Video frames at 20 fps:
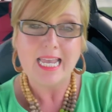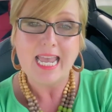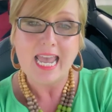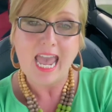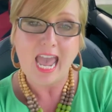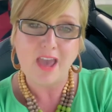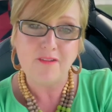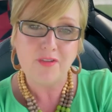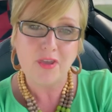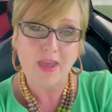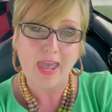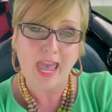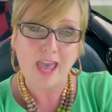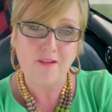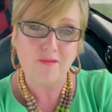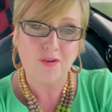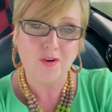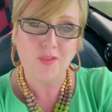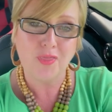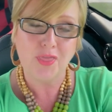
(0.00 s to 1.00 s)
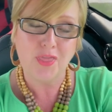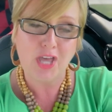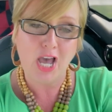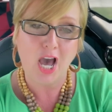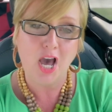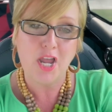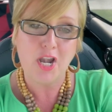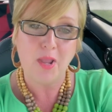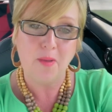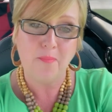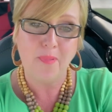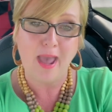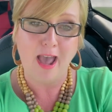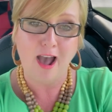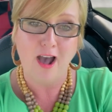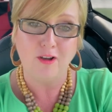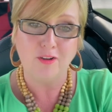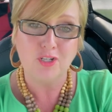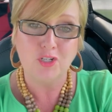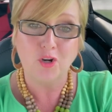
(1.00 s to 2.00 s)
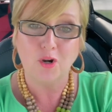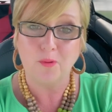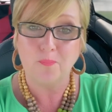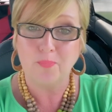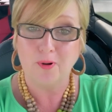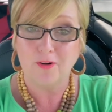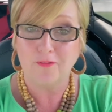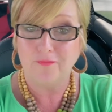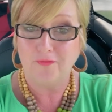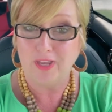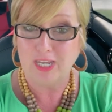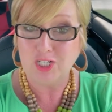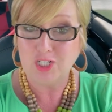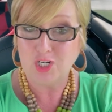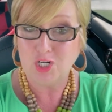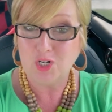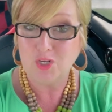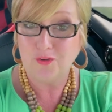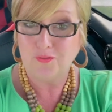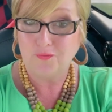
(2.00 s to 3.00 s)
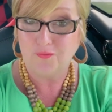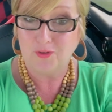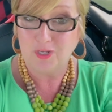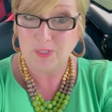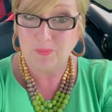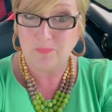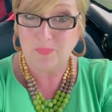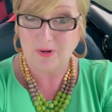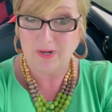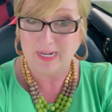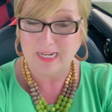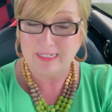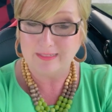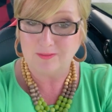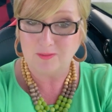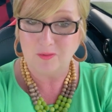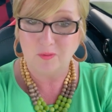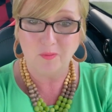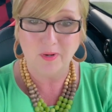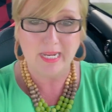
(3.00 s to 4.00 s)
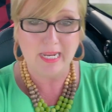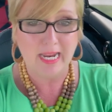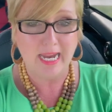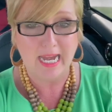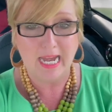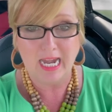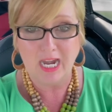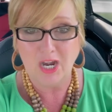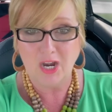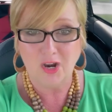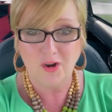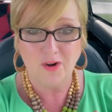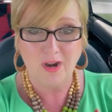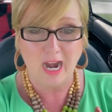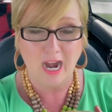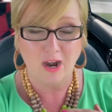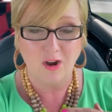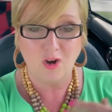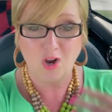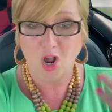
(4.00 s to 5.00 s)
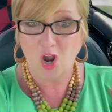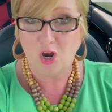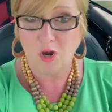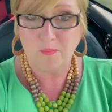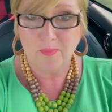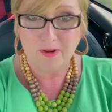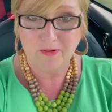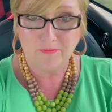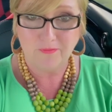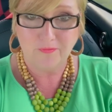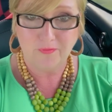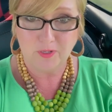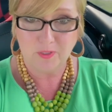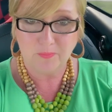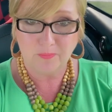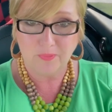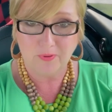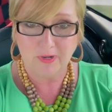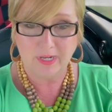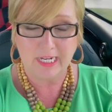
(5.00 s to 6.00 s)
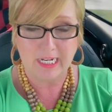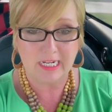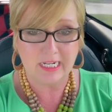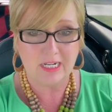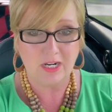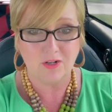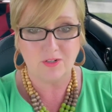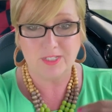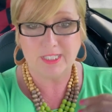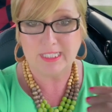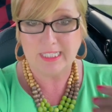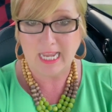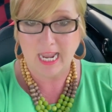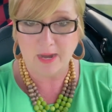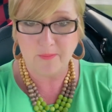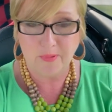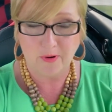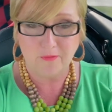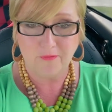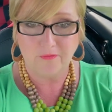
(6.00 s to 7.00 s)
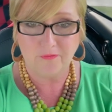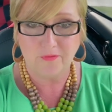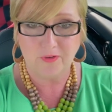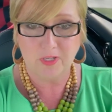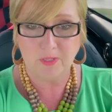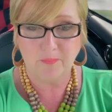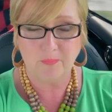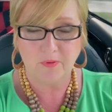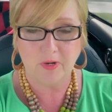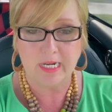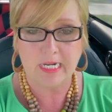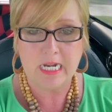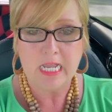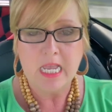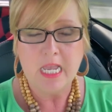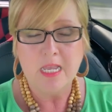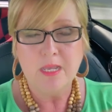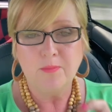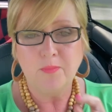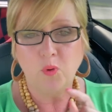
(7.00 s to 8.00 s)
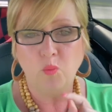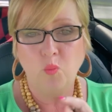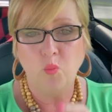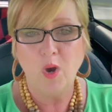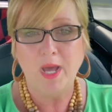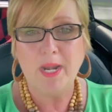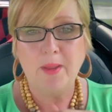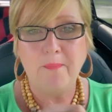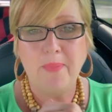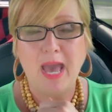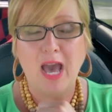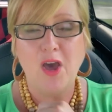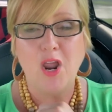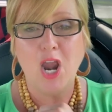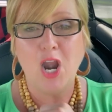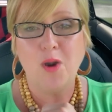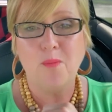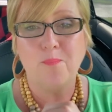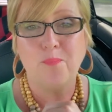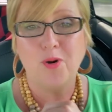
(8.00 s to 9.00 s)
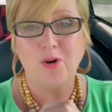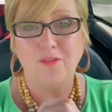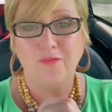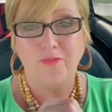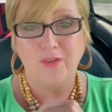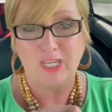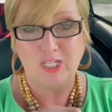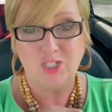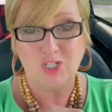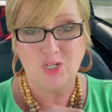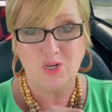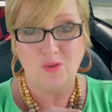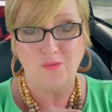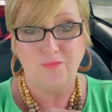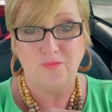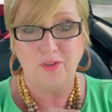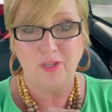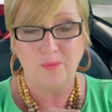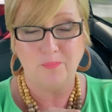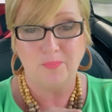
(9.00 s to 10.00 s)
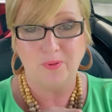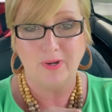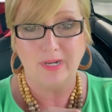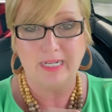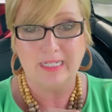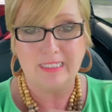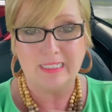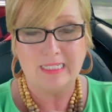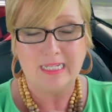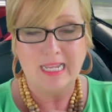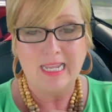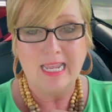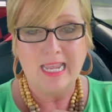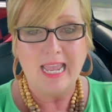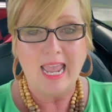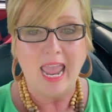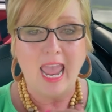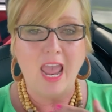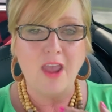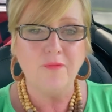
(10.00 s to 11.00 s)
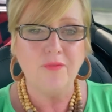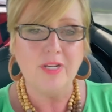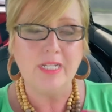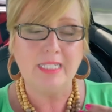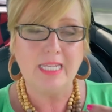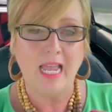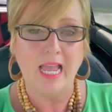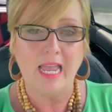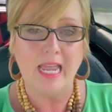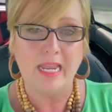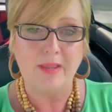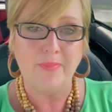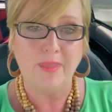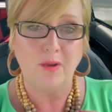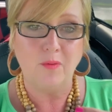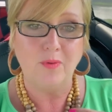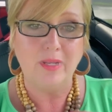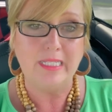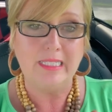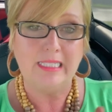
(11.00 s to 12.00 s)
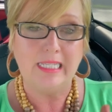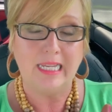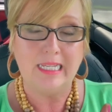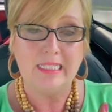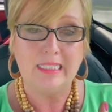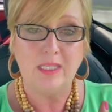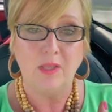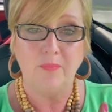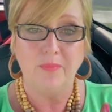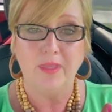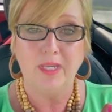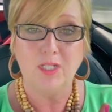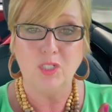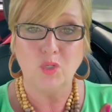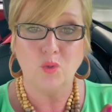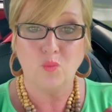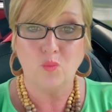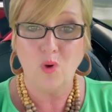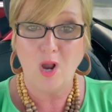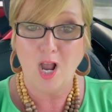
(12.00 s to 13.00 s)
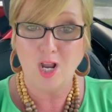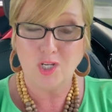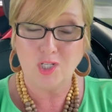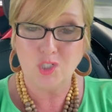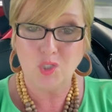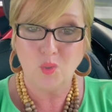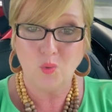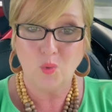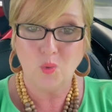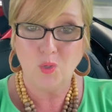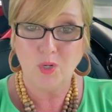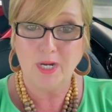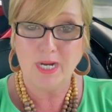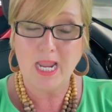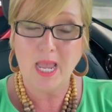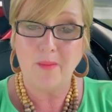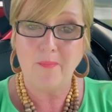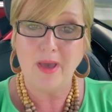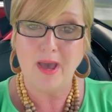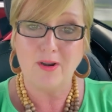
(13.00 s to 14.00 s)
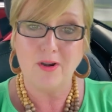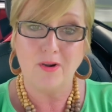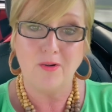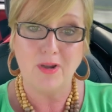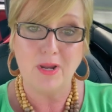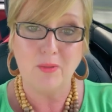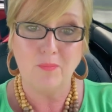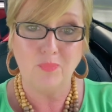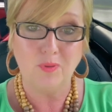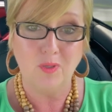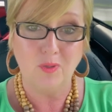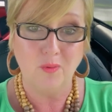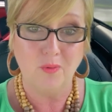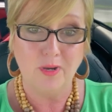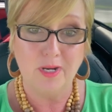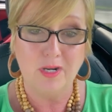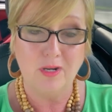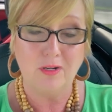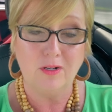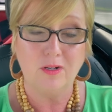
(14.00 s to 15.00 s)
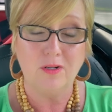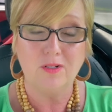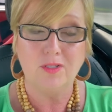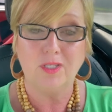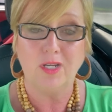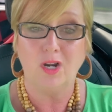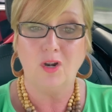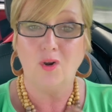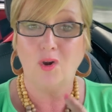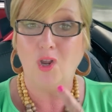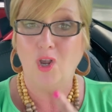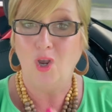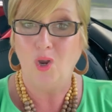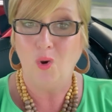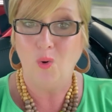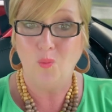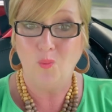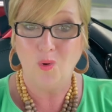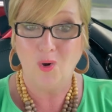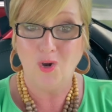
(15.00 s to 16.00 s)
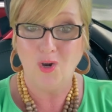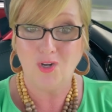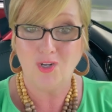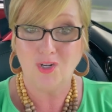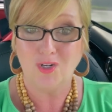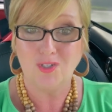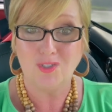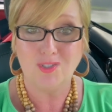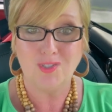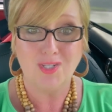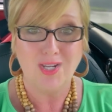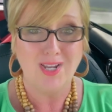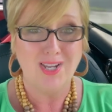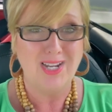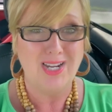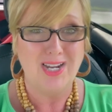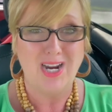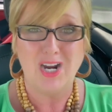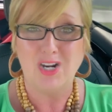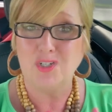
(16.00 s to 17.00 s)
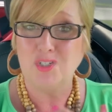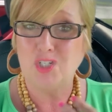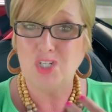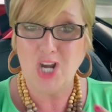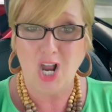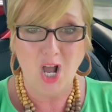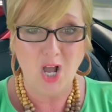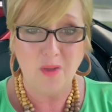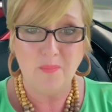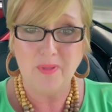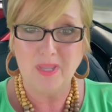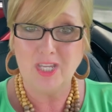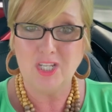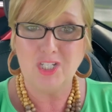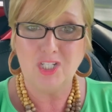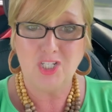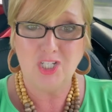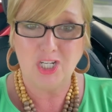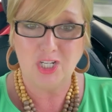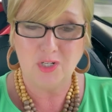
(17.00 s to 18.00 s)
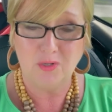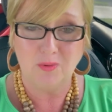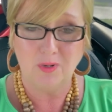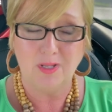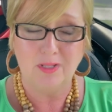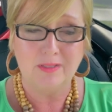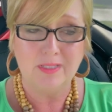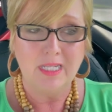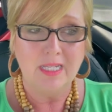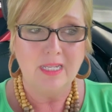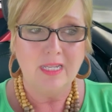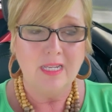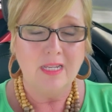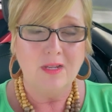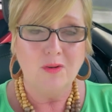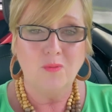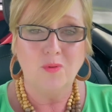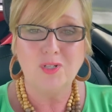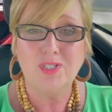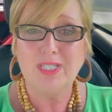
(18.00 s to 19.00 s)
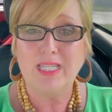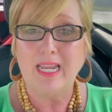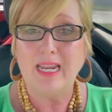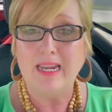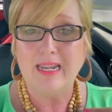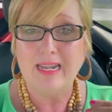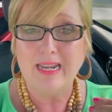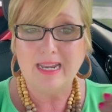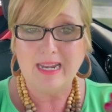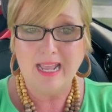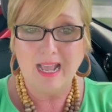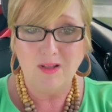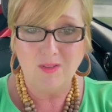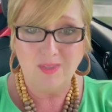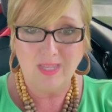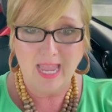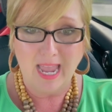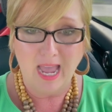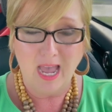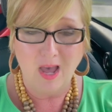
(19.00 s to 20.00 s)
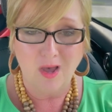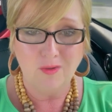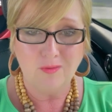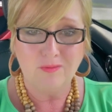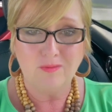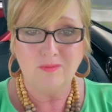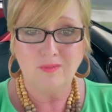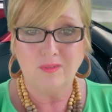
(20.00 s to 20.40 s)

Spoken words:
Have you ever thought about your professional footprint? We hear our carbon footprint or cyber footprint, but what about our professional footprint? Every time that we say something derogatory about our employers, our coworkers, our job in general, we're saying it out loud